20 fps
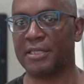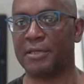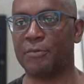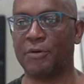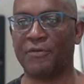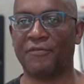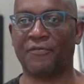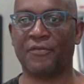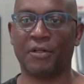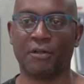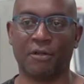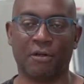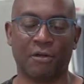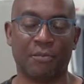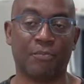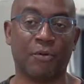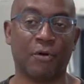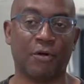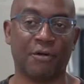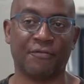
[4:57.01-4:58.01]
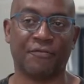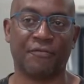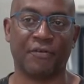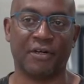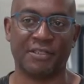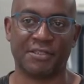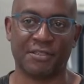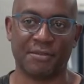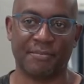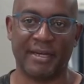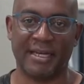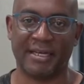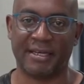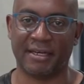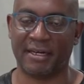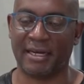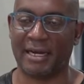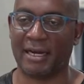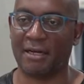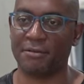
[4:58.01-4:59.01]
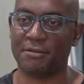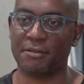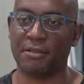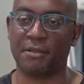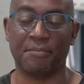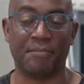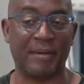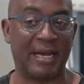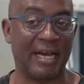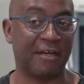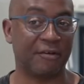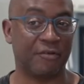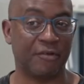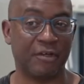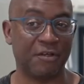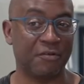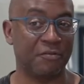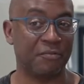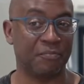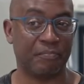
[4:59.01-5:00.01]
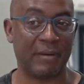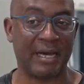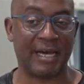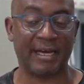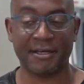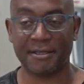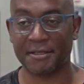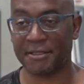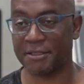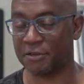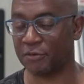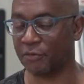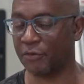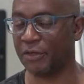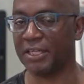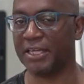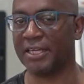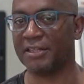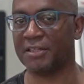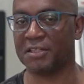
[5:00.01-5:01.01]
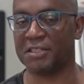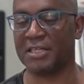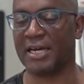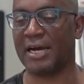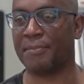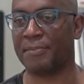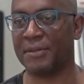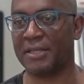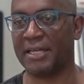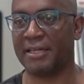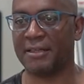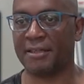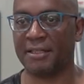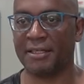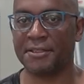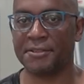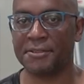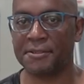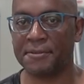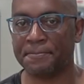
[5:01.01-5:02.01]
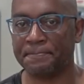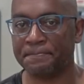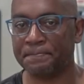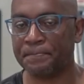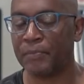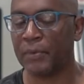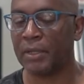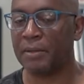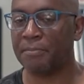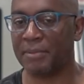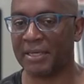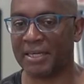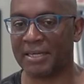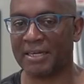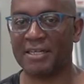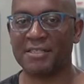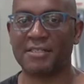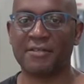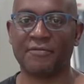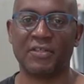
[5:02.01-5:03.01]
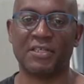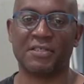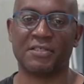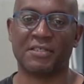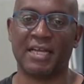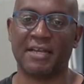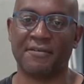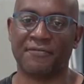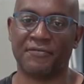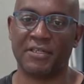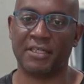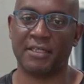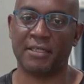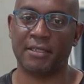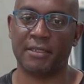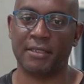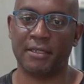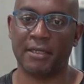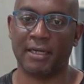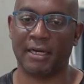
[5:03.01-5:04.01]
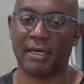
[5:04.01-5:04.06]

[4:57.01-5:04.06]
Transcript: that we feel are important for us to make in-house, the battery pack is really at the top of that list. Because of the safety